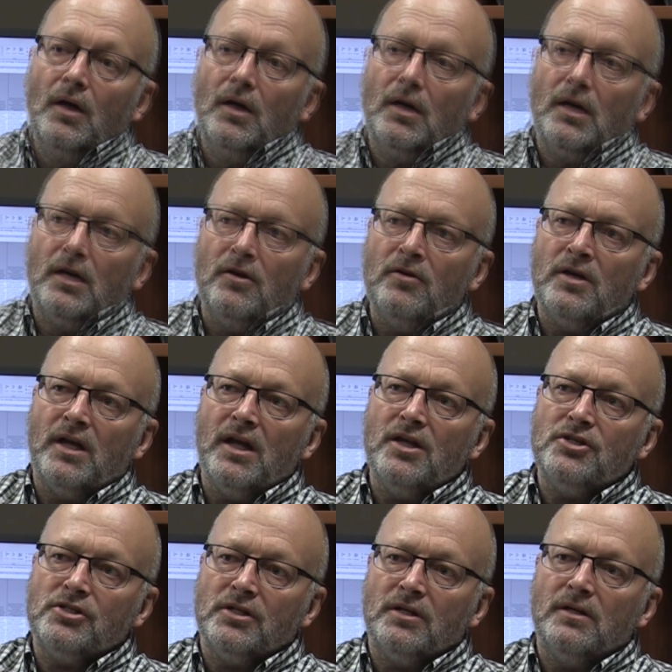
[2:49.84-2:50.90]
And
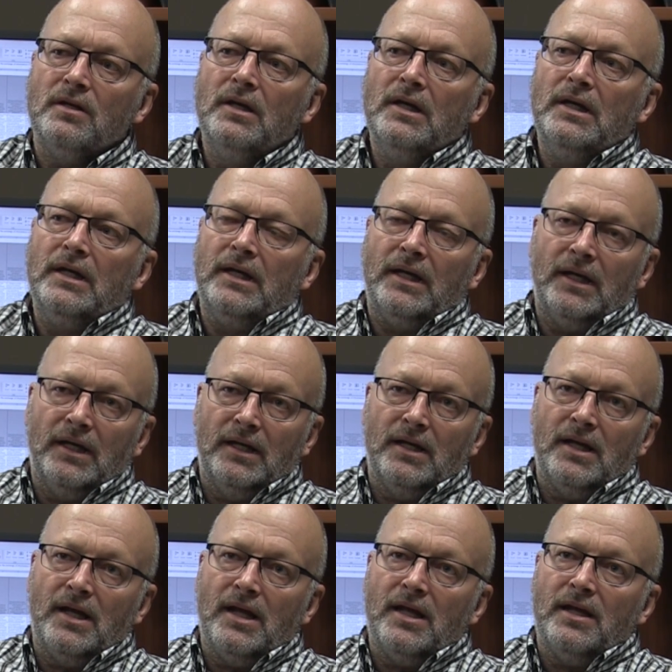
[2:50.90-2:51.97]
irrigation
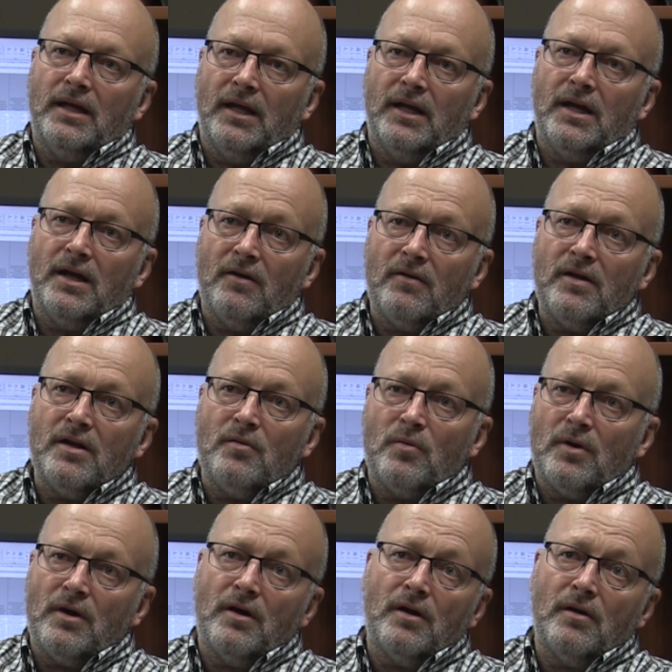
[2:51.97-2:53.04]
in a, an area
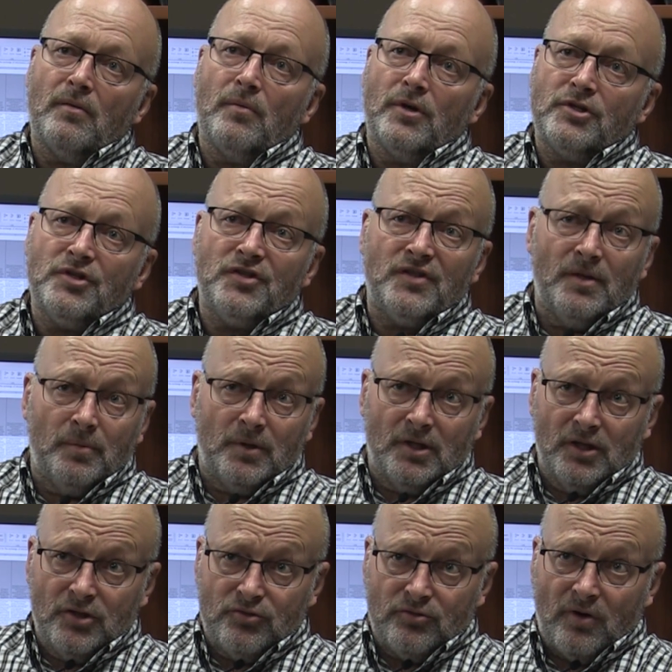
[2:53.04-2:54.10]
where which is
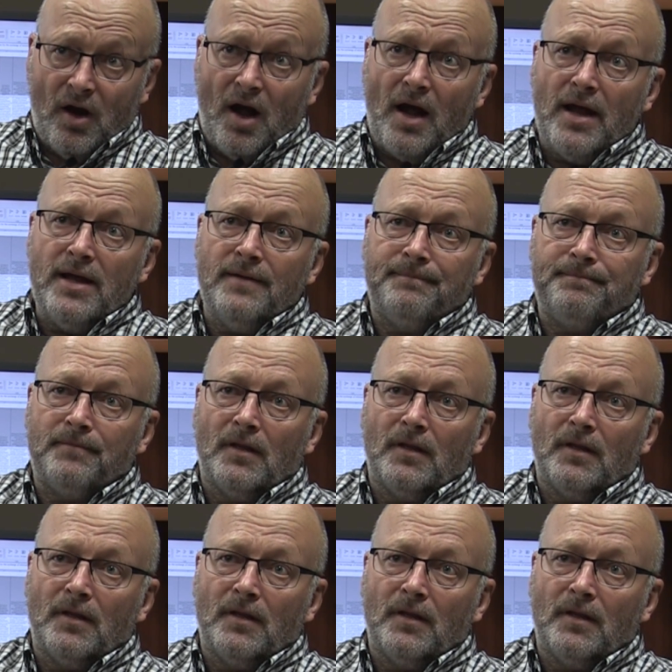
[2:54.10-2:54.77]
typically dry